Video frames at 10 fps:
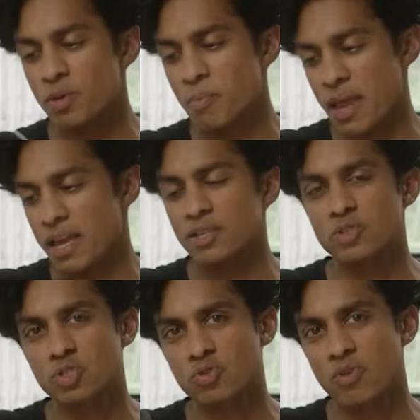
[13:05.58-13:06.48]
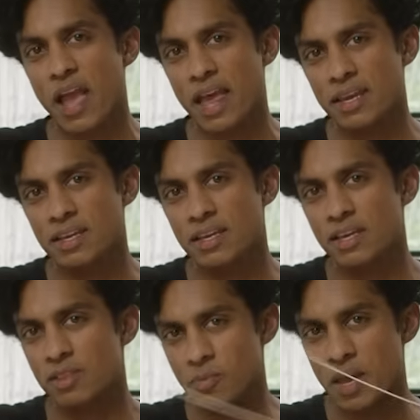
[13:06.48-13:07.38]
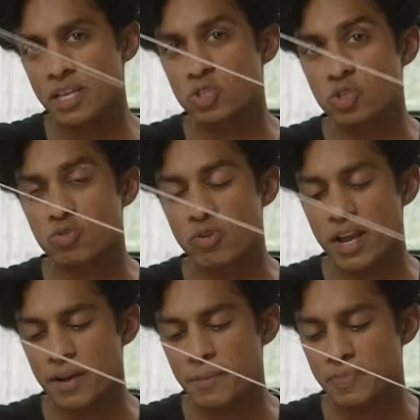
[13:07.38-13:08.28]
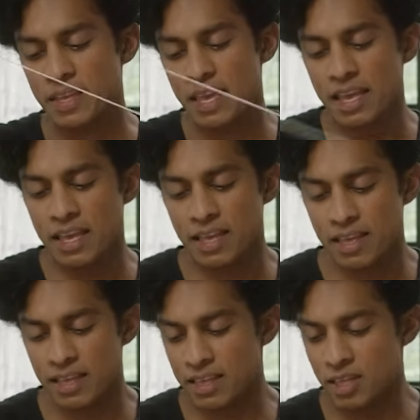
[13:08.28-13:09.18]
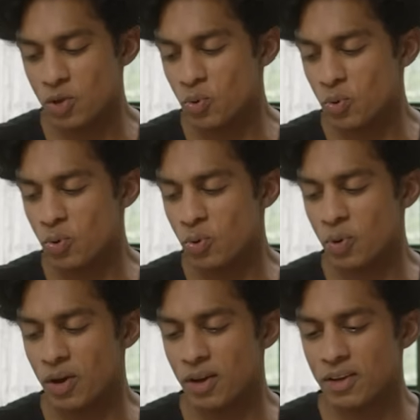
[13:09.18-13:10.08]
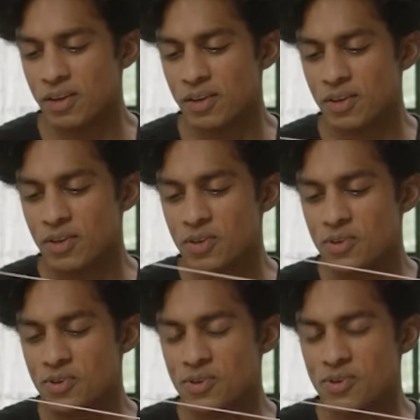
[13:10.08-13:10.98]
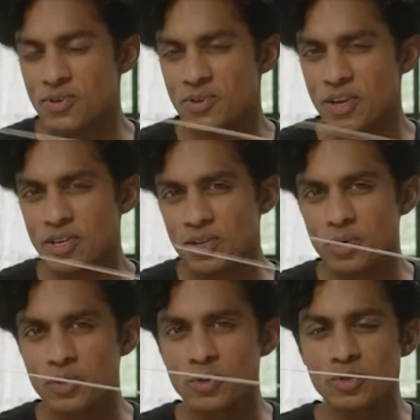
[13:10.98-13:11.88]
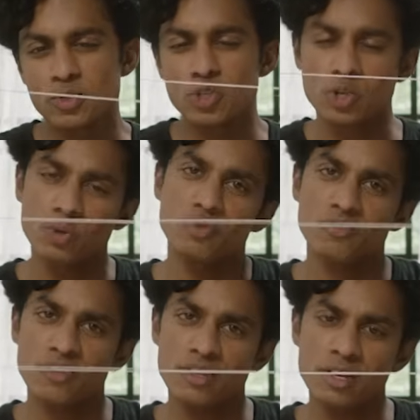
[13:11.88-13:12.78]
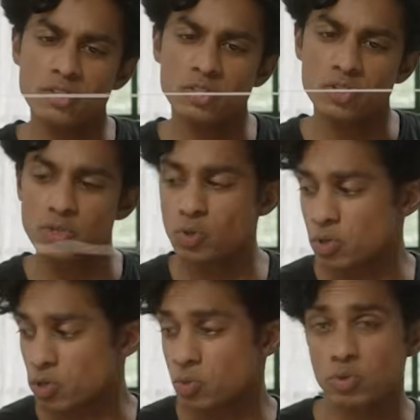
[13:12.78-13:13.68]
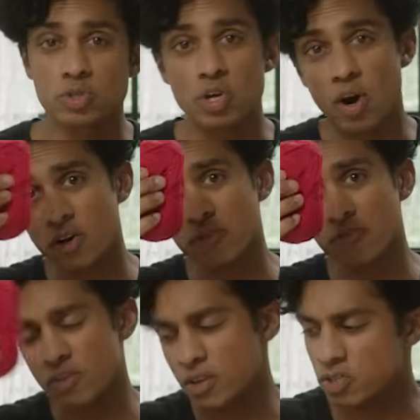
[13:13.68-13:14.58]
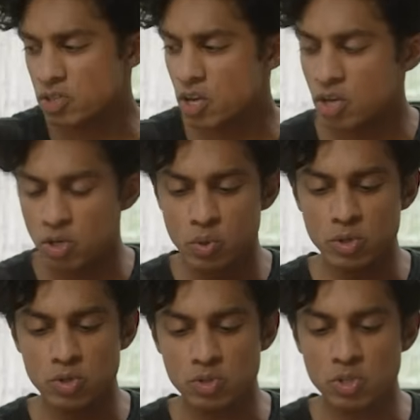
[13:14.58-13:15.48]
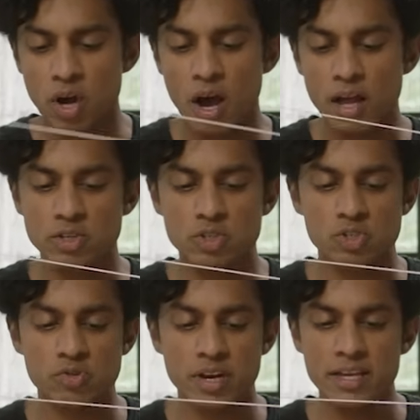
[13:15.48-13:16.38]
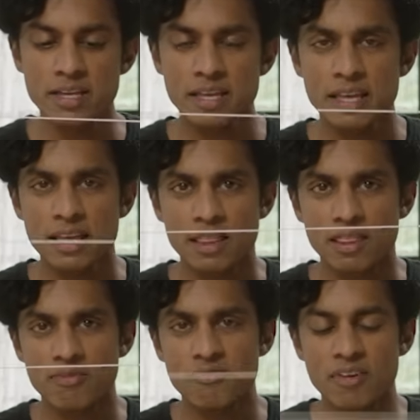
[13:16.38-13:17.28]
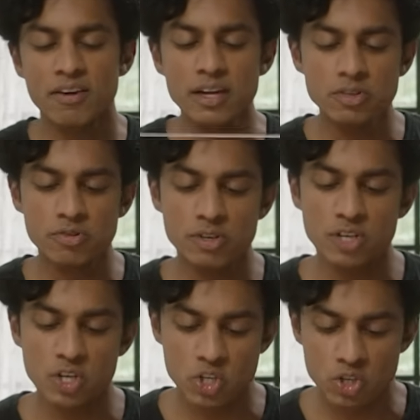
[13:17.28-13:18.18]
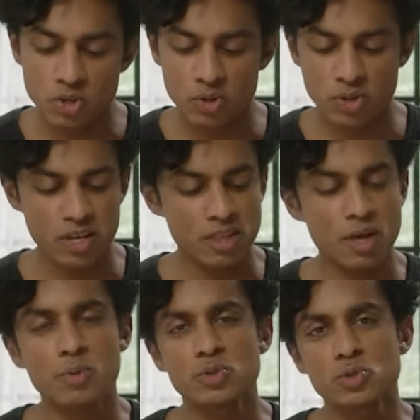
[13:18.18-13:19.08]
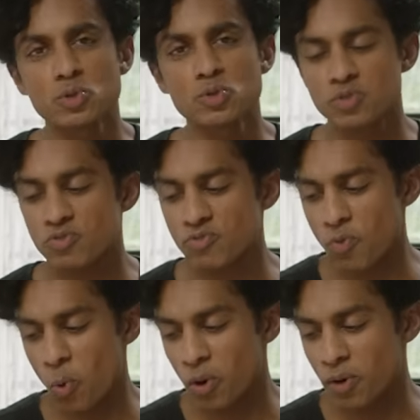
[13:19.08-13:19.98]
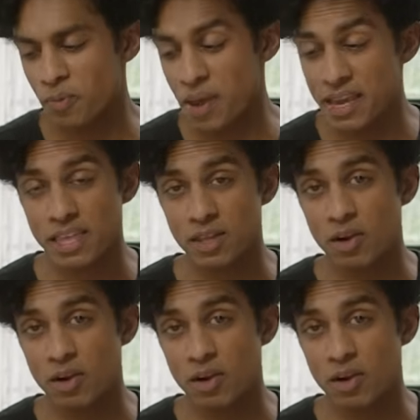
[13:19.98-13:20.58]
the main strand, the main string. You can use jute for this, you can use yarn for this, you can use cotton string. The very traditional thing that was used for making the